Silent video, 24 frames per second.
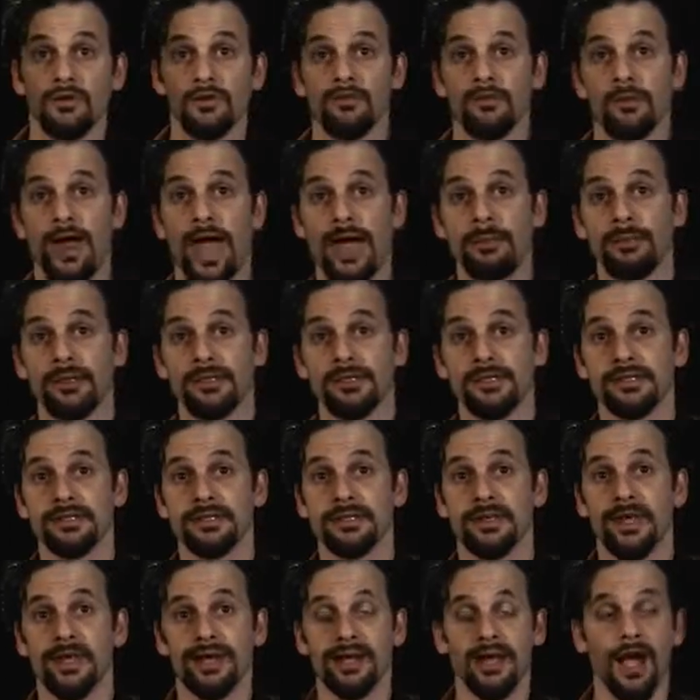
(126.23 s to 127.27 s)
rabbits,
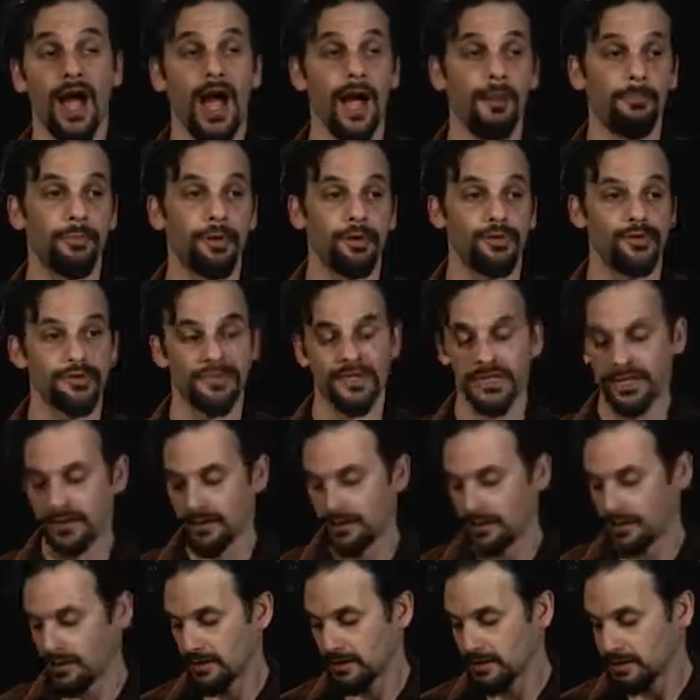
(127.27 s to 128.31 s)
and
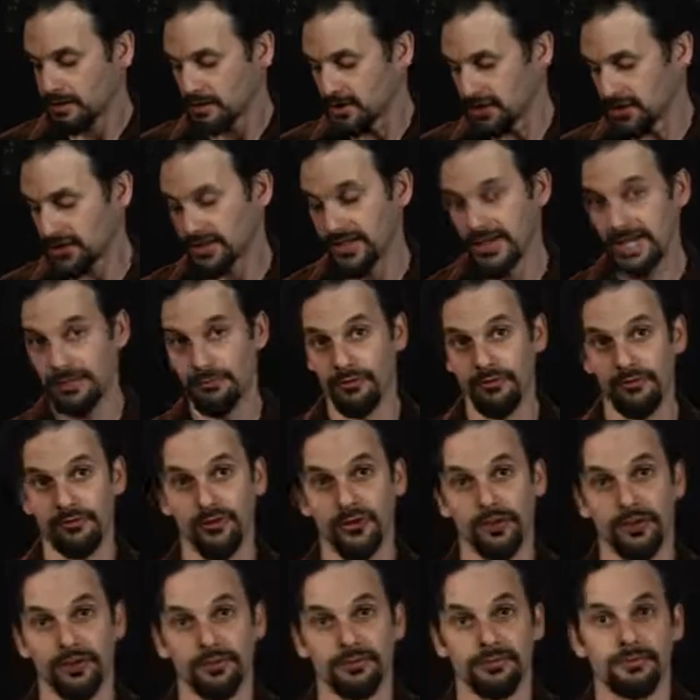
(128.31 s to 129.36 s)
composting, just to name a
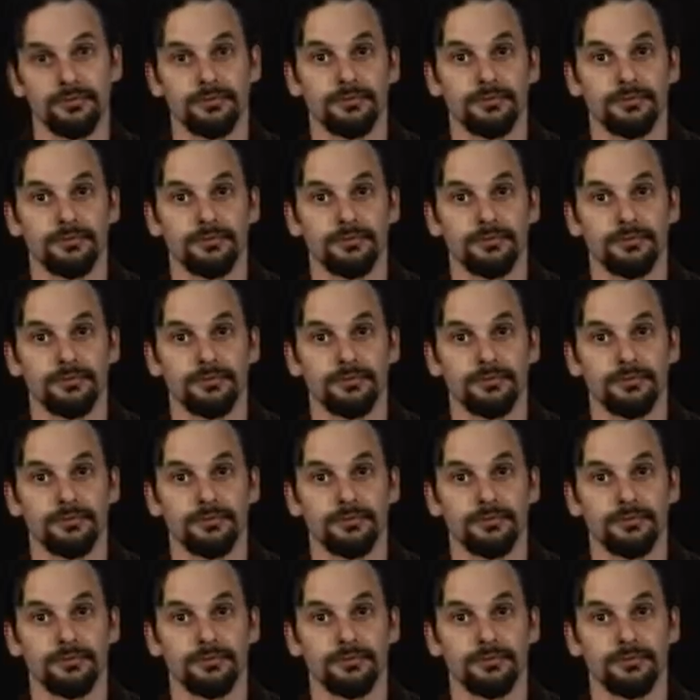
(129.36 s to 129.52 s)
few.